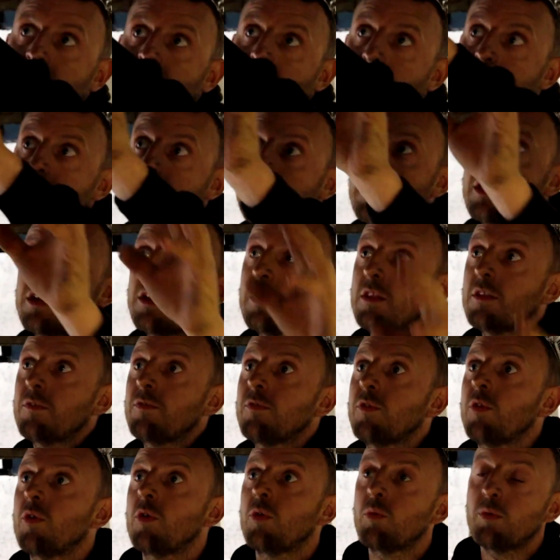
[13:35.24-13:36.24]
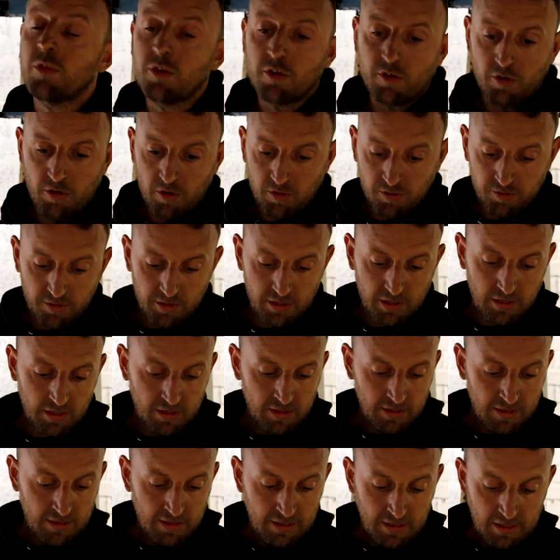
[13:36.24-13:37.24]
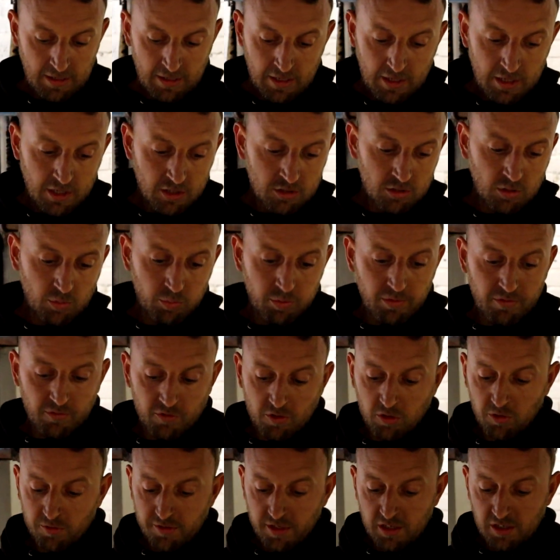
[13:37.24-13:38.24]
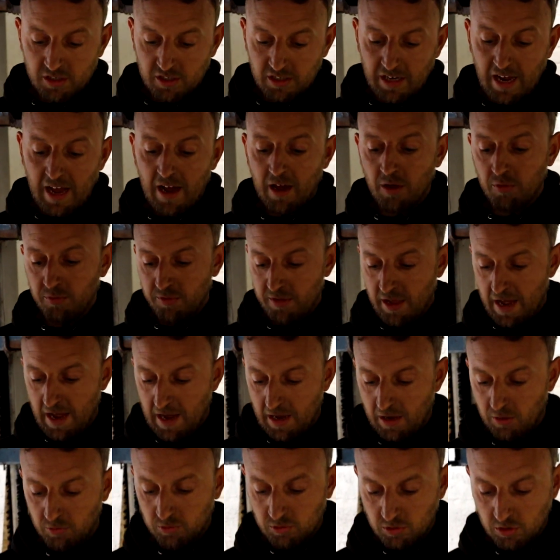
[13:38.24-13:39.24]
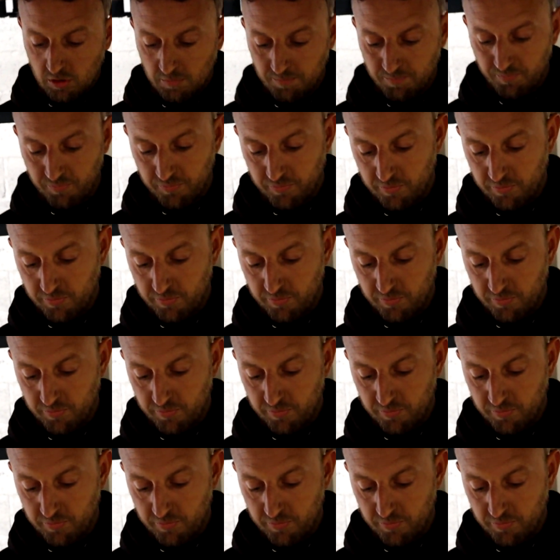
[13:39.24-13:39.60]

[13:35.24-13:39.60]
damage any of the floor with the grinder. So if we cut this down now to,